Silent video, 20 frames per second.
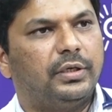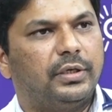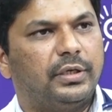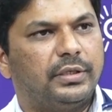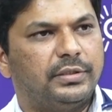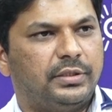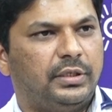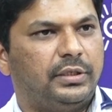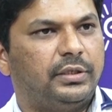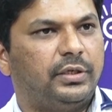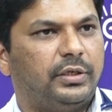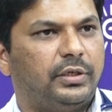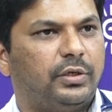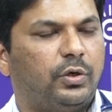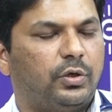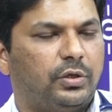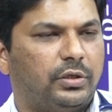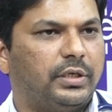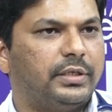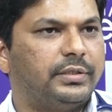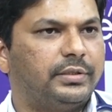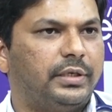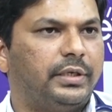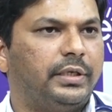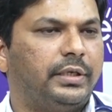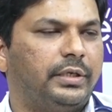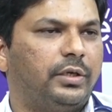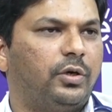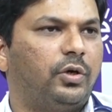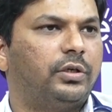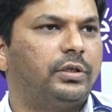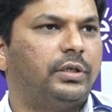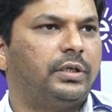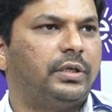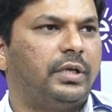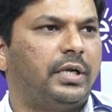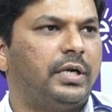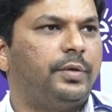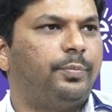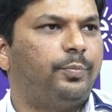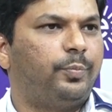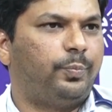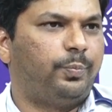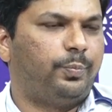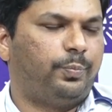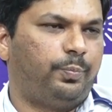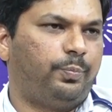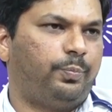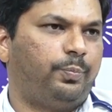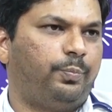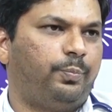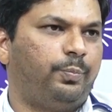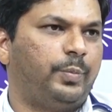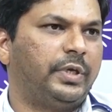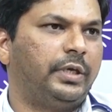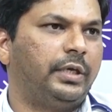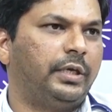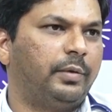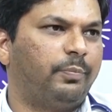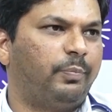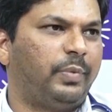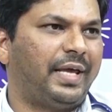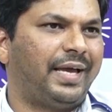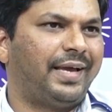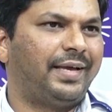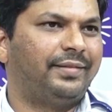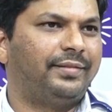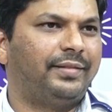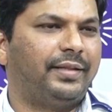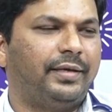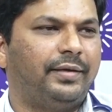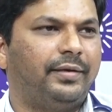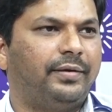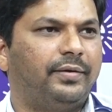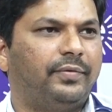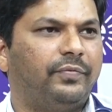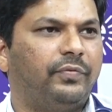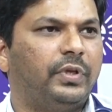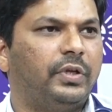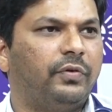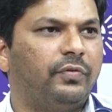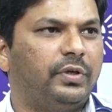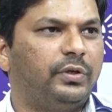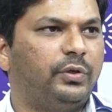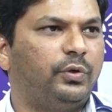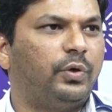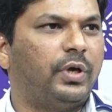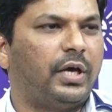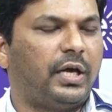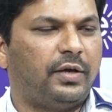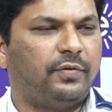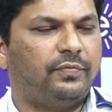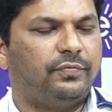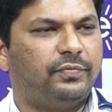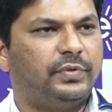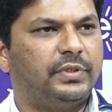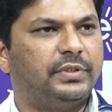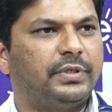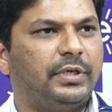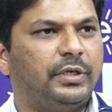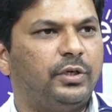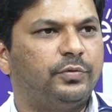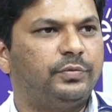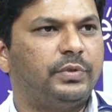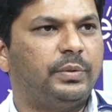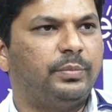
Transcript: consulting a doctor and making a plan. Like whenever you have this kind of